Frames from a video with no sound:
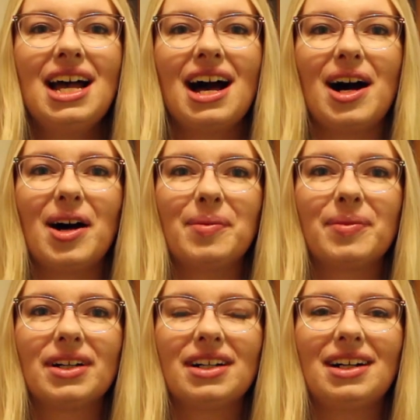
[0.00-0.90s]

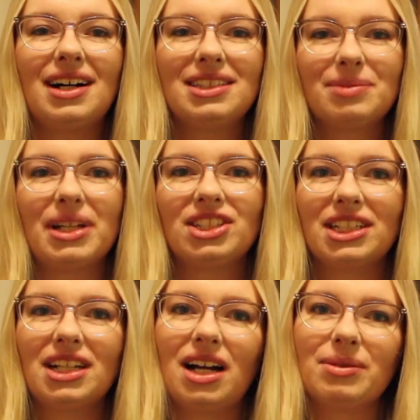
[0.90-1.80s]
I did
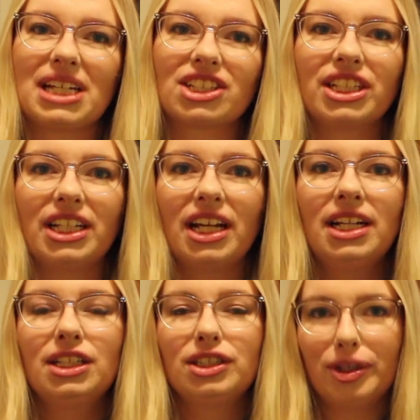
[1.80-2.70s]
mention I was actually
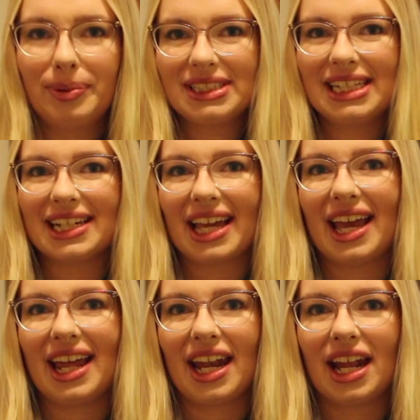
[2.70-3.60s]
super sick
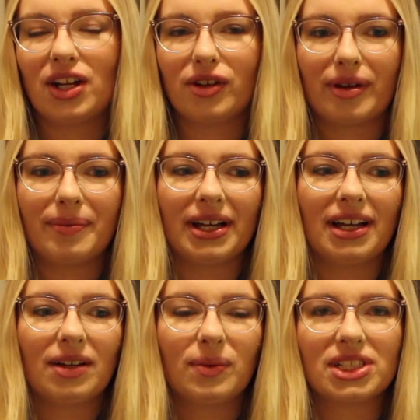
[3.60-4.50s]
in
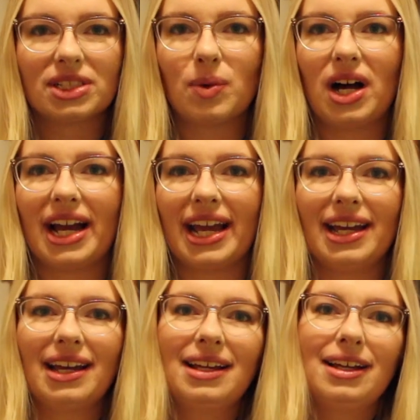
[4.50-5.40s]
November, which is why